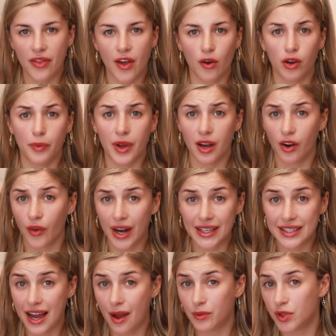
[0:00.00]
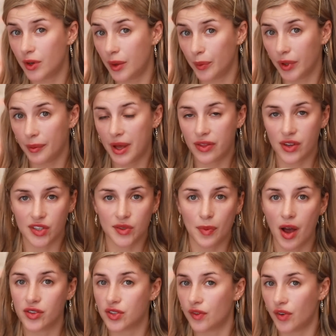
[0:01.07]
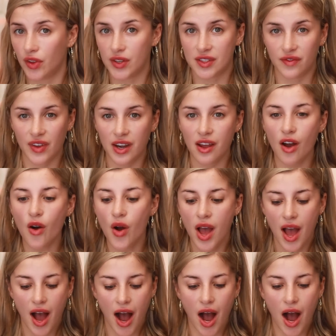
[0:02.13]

I thought it would be a great time to implement the sponsor for this video,